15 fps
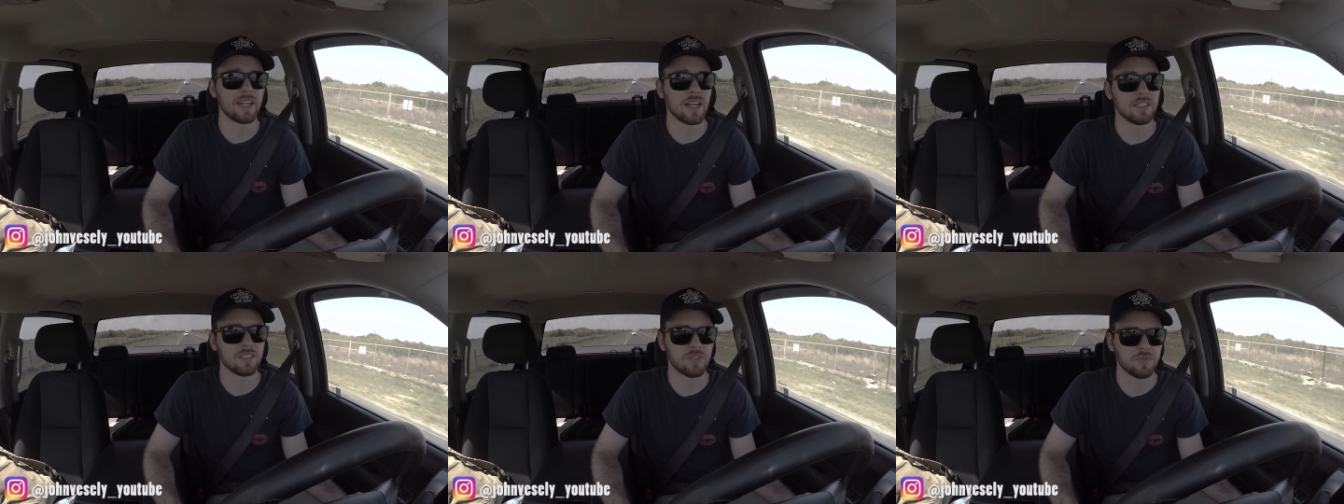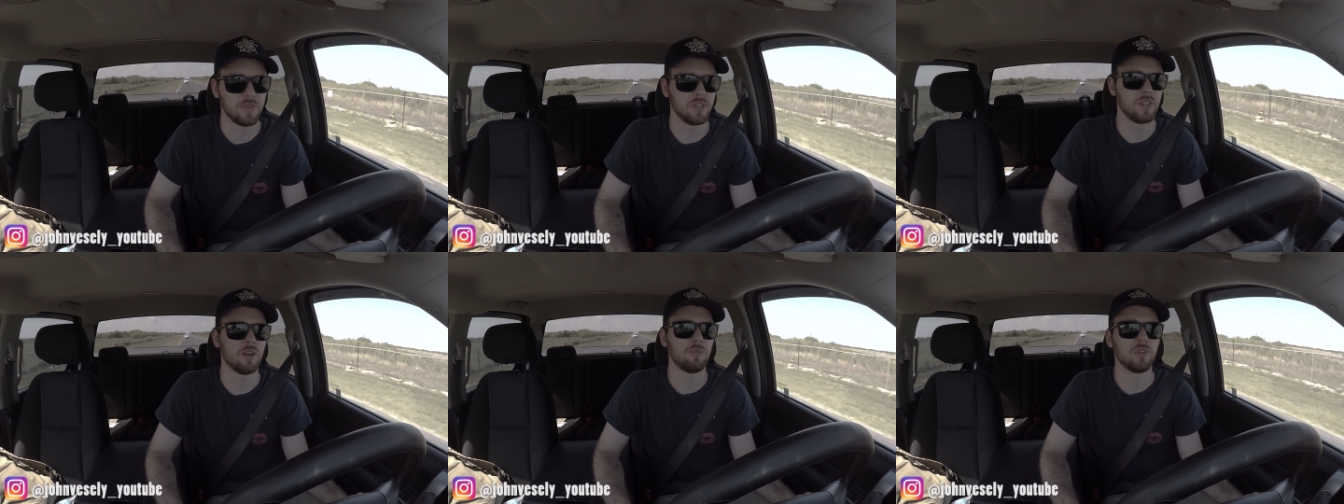and I just
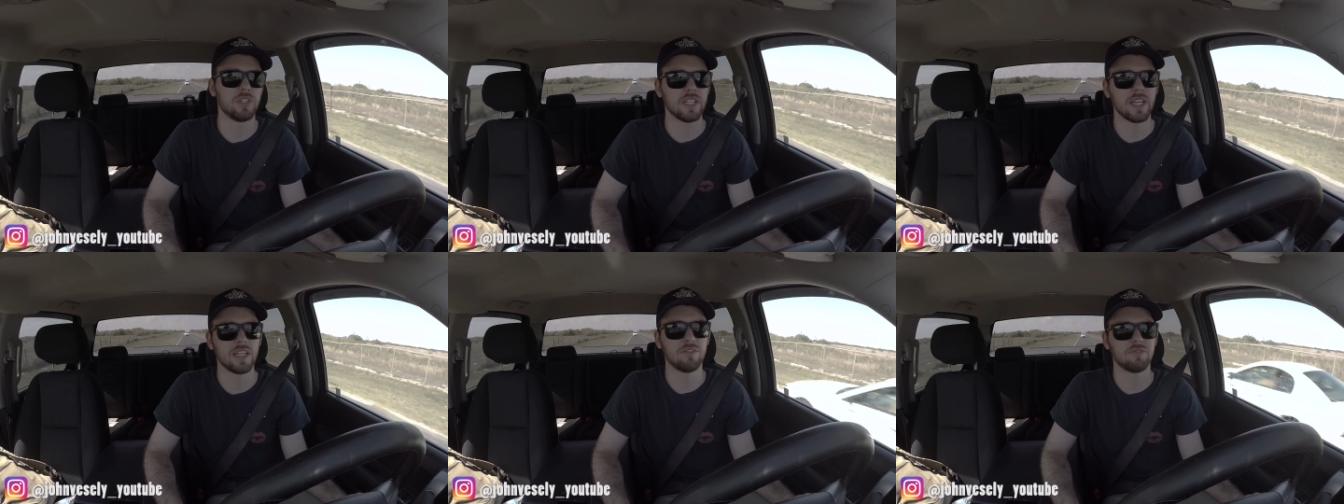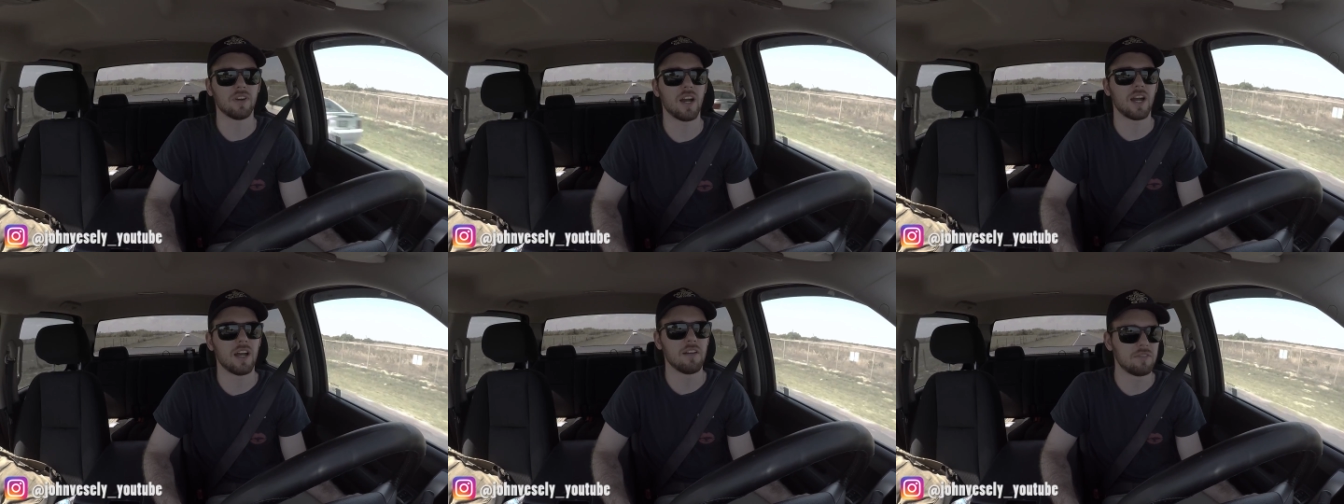filled up with the
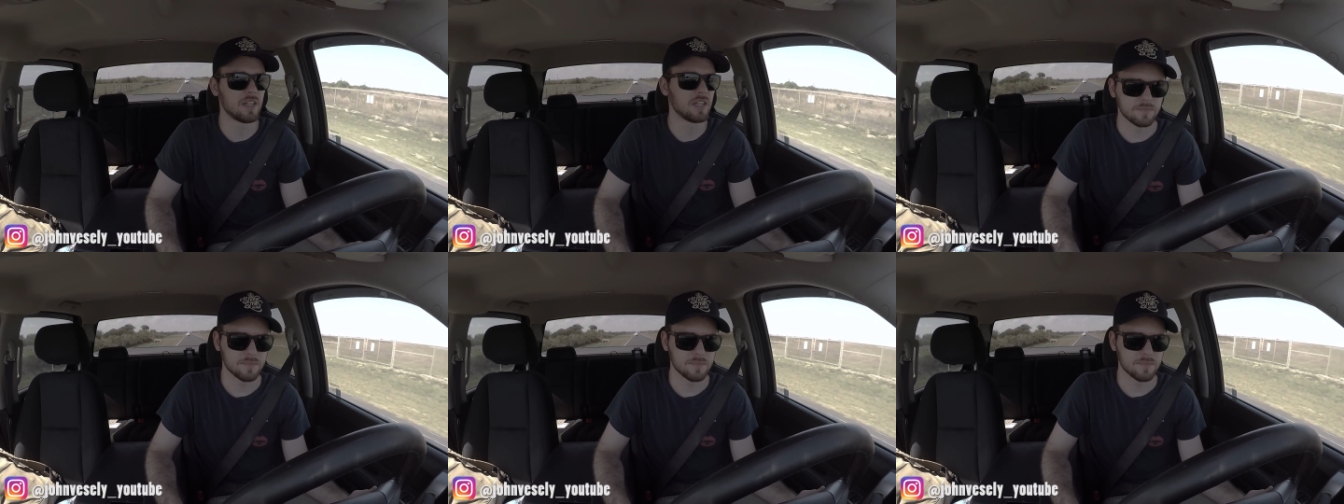85.